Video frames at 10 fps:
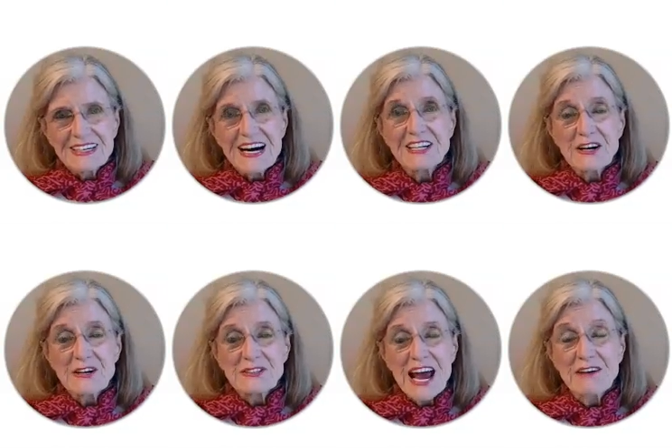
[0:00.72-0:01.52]

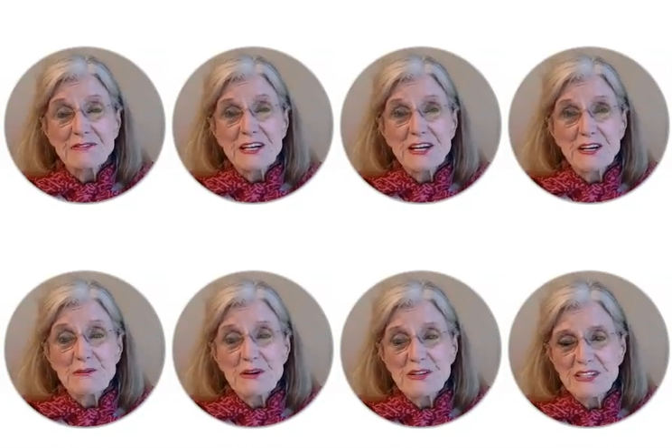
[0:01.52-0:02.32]
Hello, Daphne here
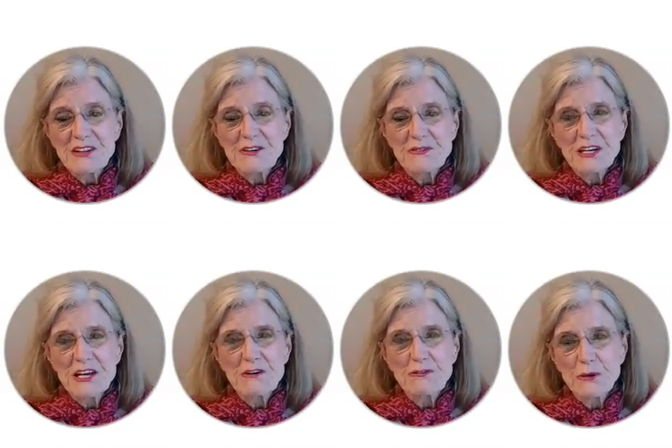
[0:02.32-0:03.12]
with another
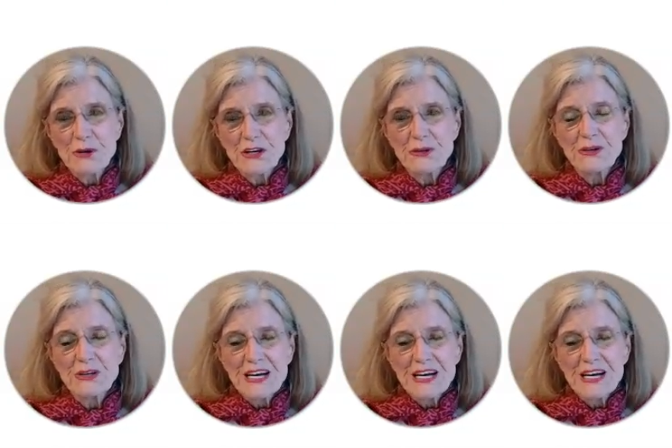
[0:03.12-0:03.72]
video for you.